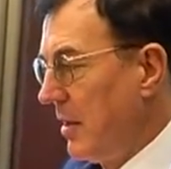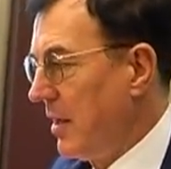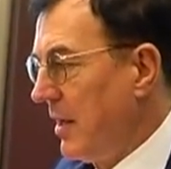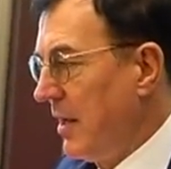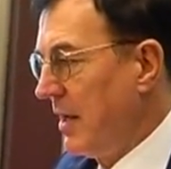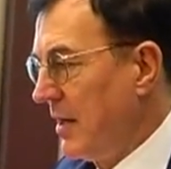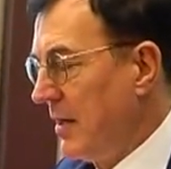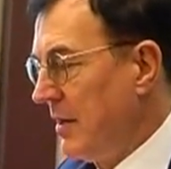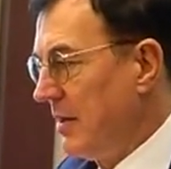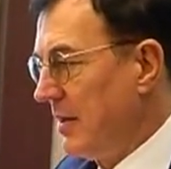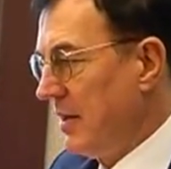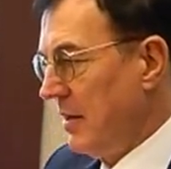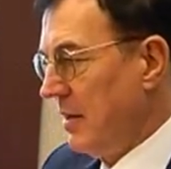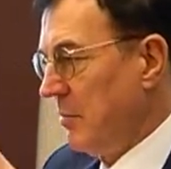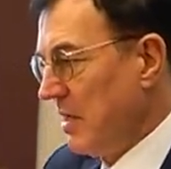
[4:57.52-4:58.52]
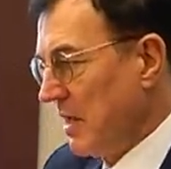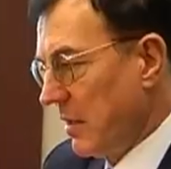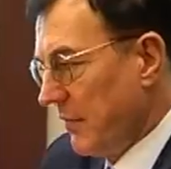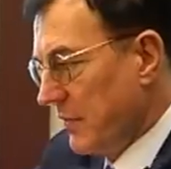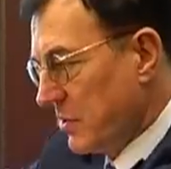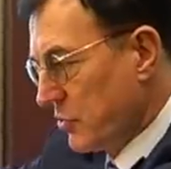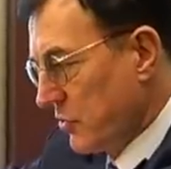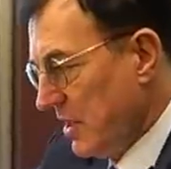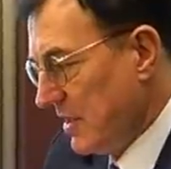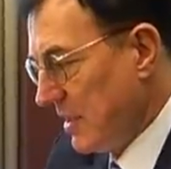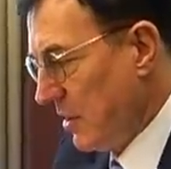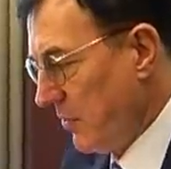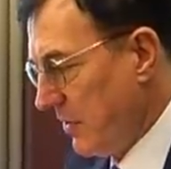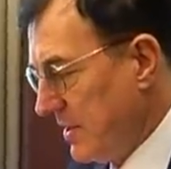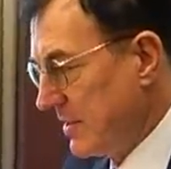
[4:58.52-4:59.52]
And in the middle of the street
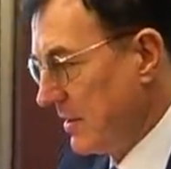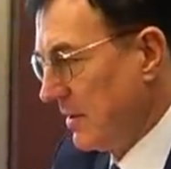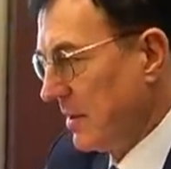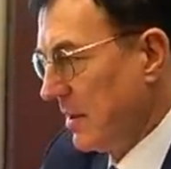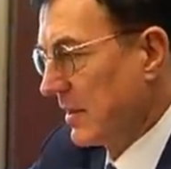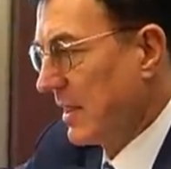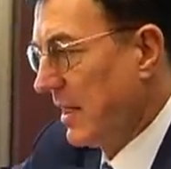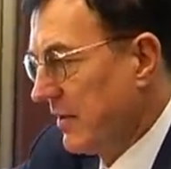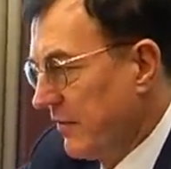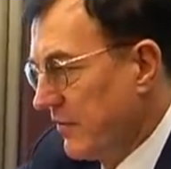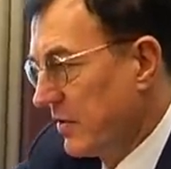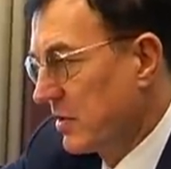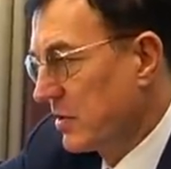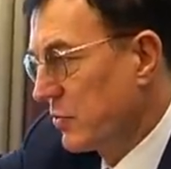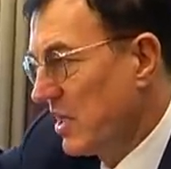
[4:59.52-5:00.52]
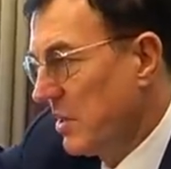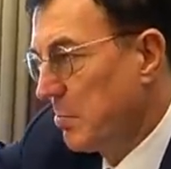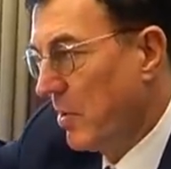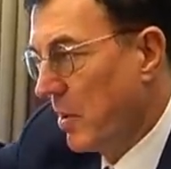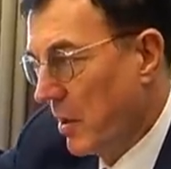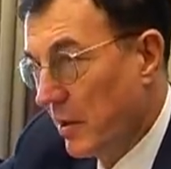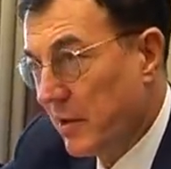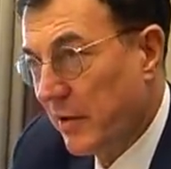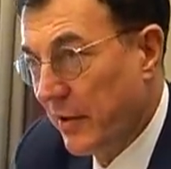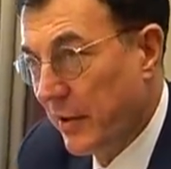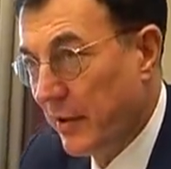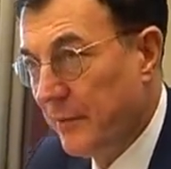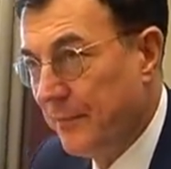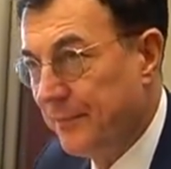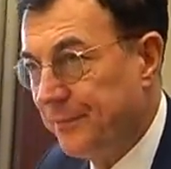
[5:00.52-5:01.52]
now, there's a little kind of a street park there.